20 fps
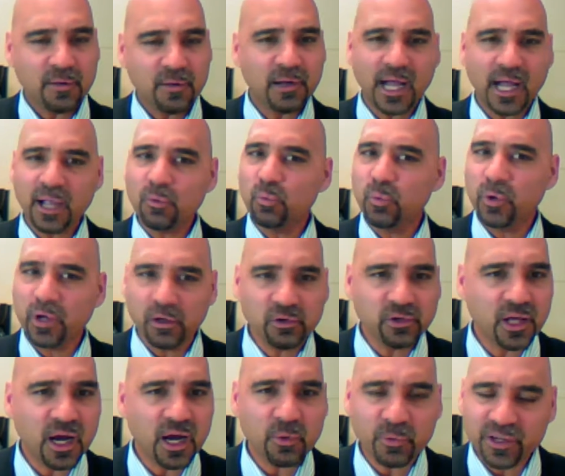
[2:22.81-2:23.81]

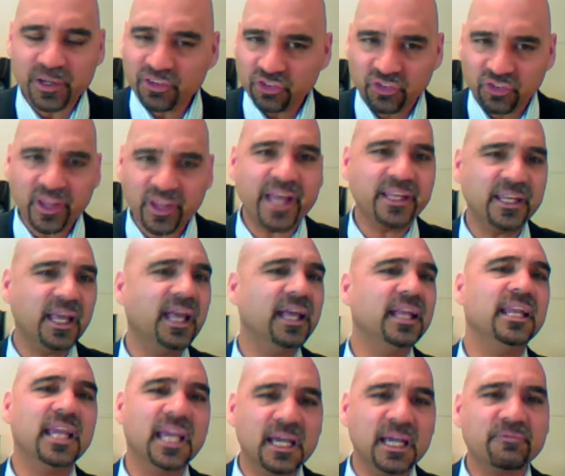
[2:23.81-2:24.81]
I will not
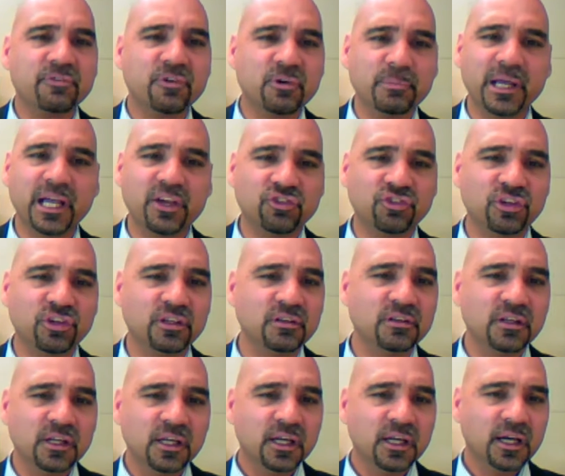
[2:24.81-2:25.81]
reset any
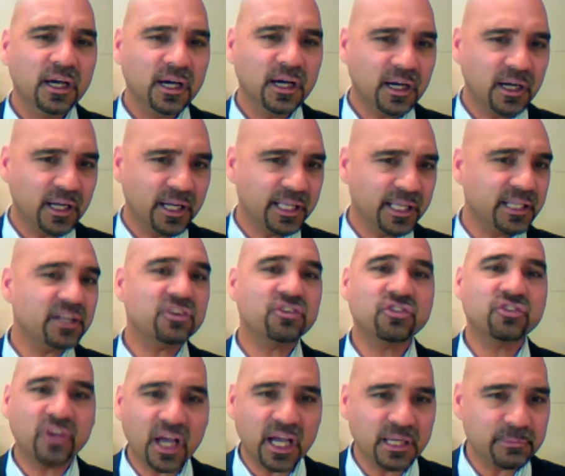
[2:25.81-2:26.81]
information,
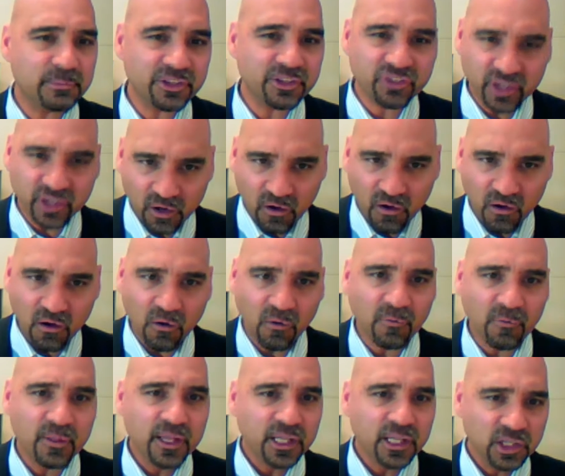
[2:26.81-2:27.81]
any assignments
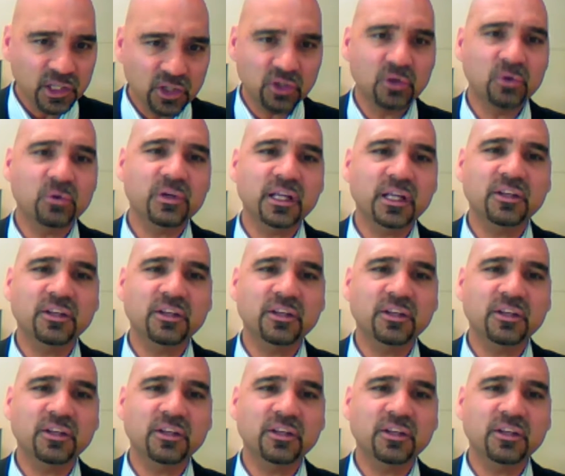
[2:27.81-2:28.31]
at all.